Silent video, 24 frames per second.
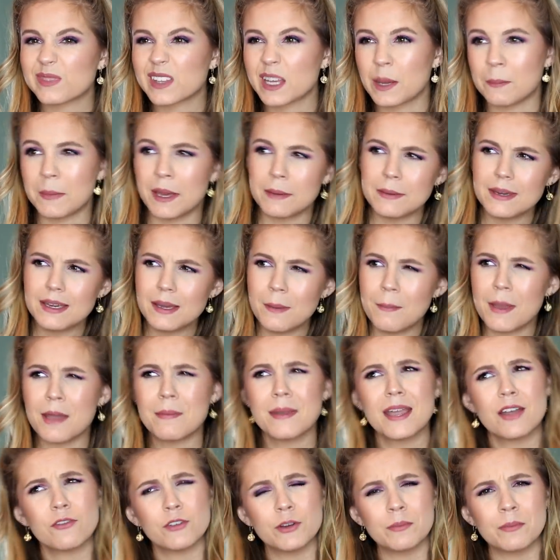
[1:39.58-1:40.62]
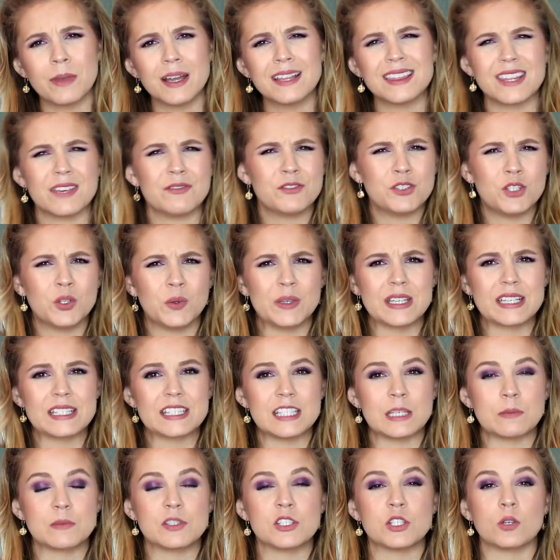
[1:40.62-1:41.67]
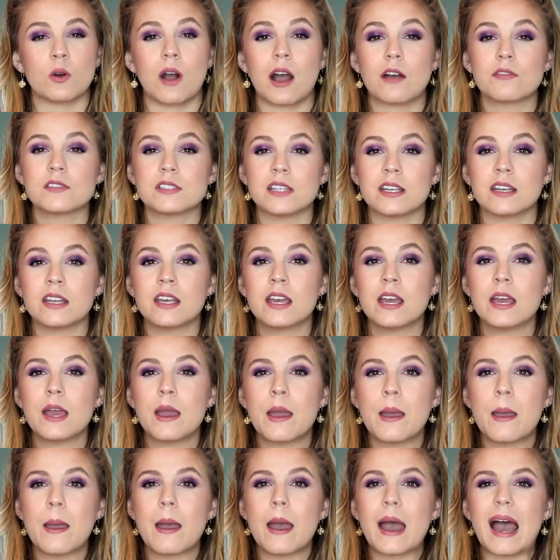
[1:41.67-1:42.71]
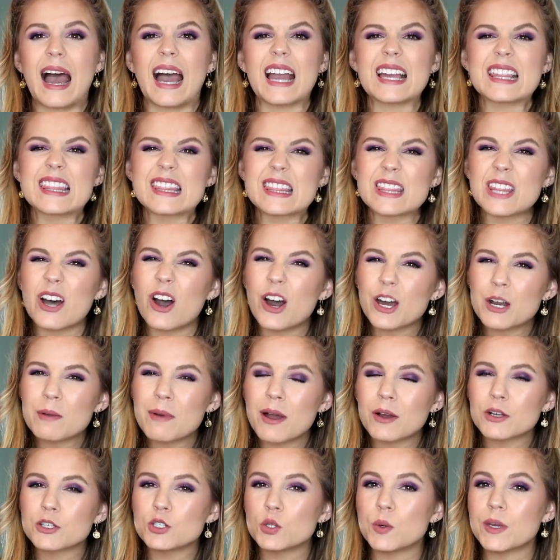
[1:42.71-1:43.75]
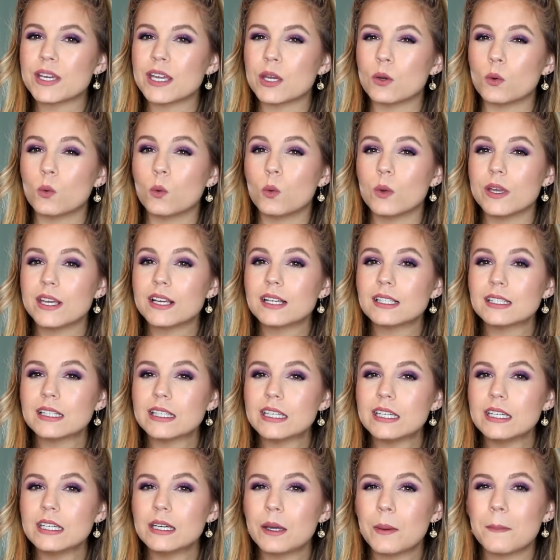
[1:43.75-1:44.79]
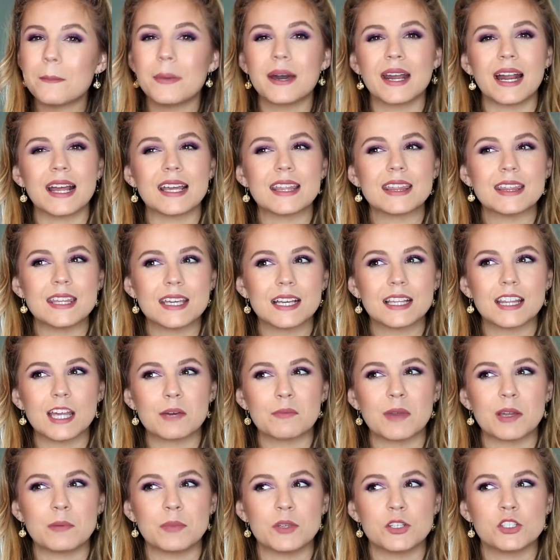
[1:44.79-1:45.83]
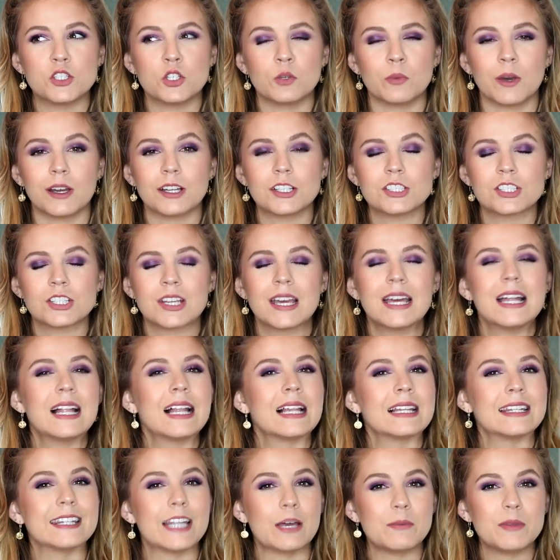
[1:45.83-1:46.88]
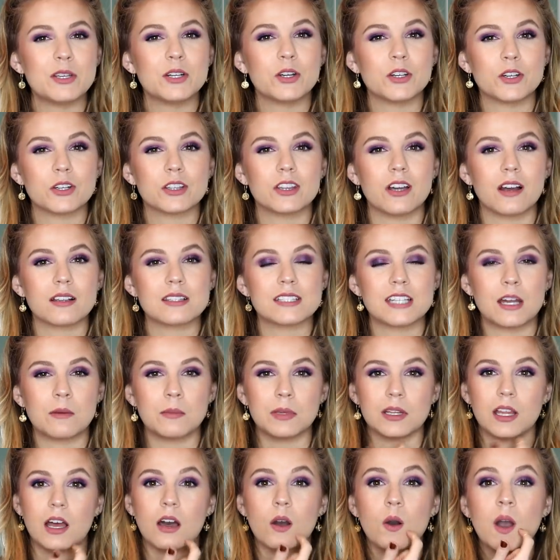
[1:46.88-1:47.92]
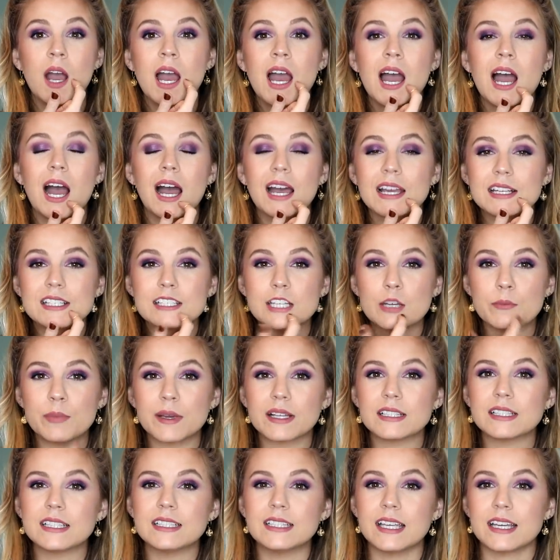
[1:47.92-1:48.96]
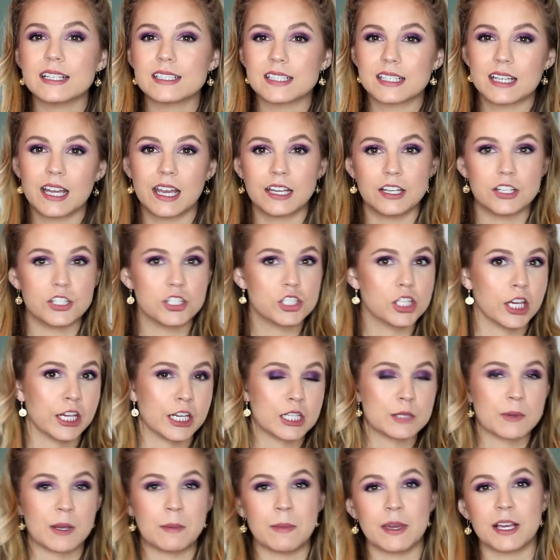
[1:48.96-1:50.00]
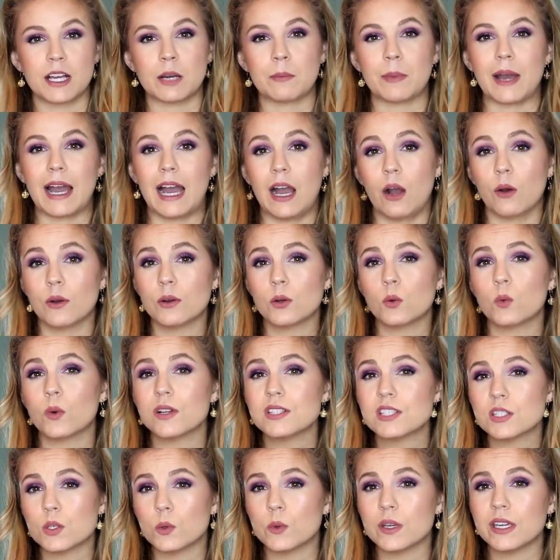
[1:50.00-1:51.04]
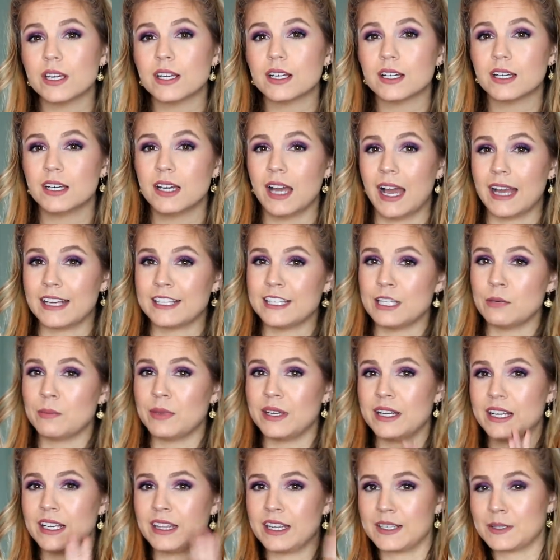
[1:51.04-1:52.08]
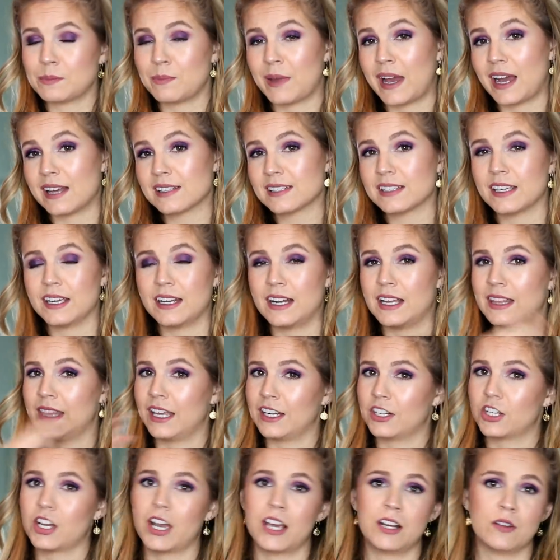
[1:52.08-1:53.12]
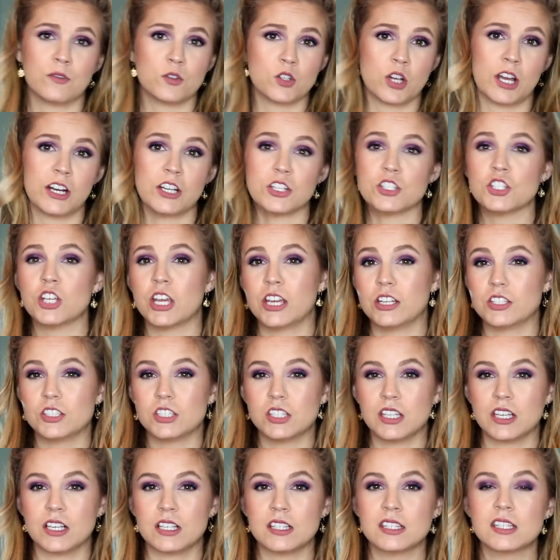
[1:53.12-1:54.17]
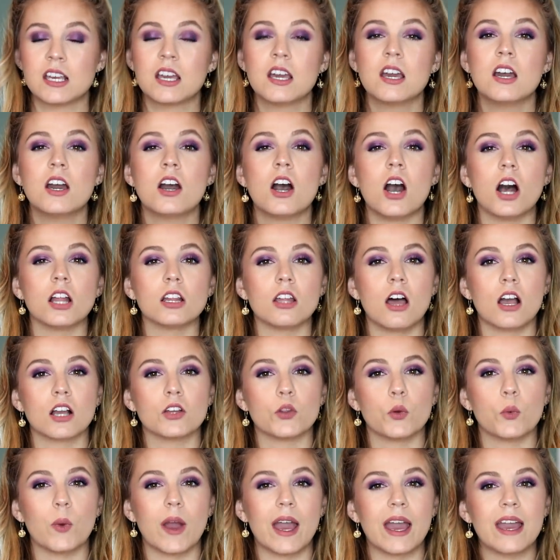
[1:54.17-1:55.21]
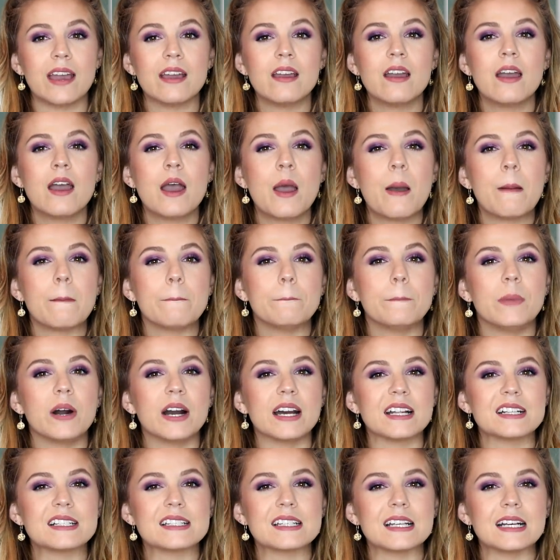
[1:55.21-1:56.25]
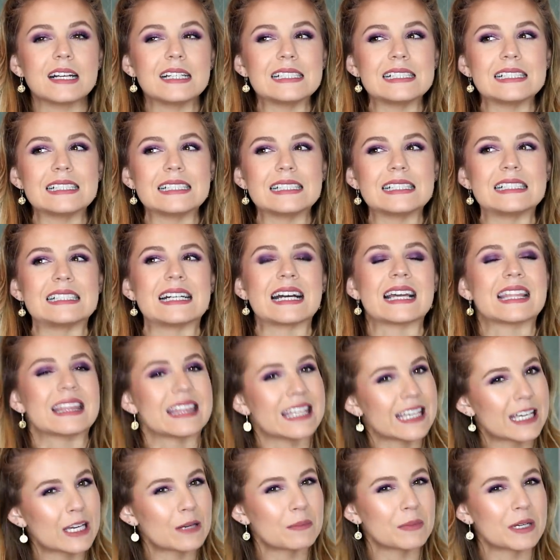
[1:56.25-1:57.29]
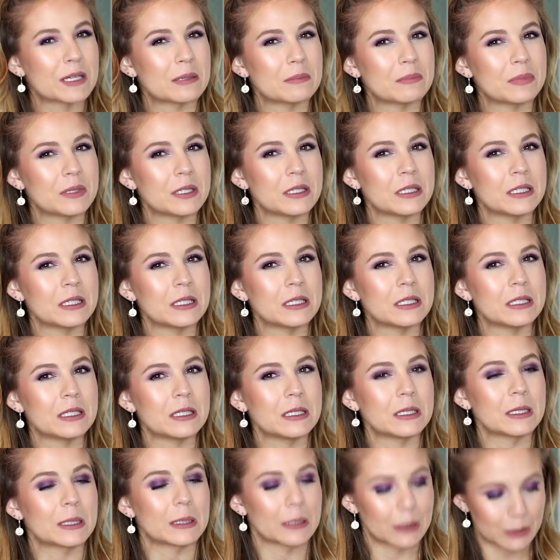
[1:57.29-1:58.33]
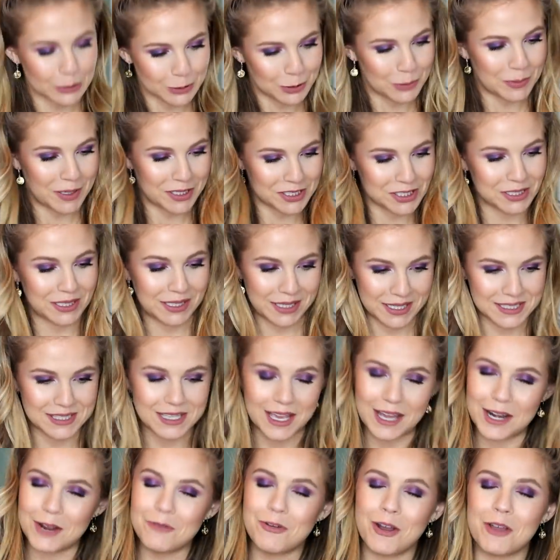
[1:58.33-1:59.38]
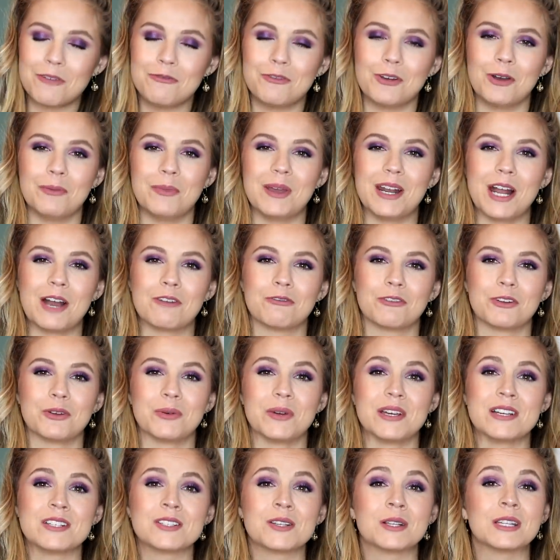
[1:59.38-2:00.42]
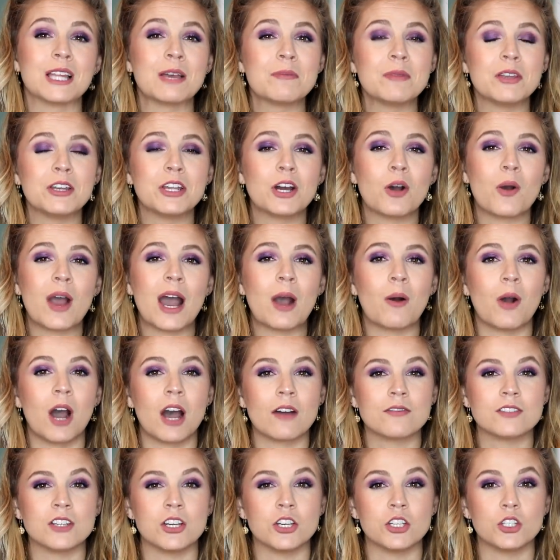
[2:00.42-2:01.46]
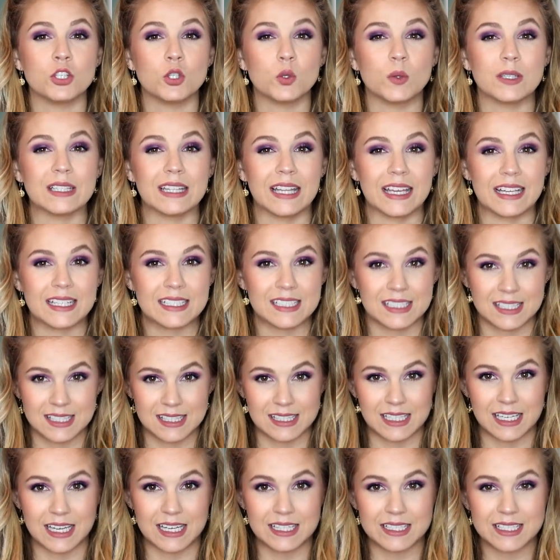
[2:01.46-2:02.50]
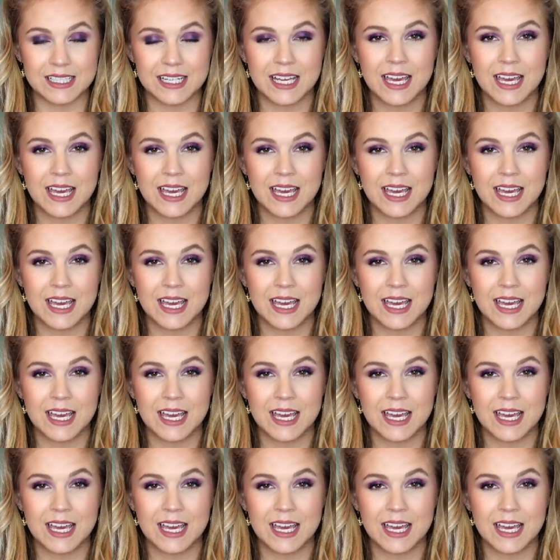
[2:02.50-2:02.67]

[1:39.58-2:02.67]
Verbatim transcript: Maybe, maybe every month if two weeks seems too often. I thought about doing it weekly, but I think that might be too much. Let me know your thoughts down below. I typically like to kind of change my makeup out once a week, I keep it in this basket and then kind of try to change things along the way. But I think it might be a little too much, like I said, if I film it every week. So let me know how often you would like to see it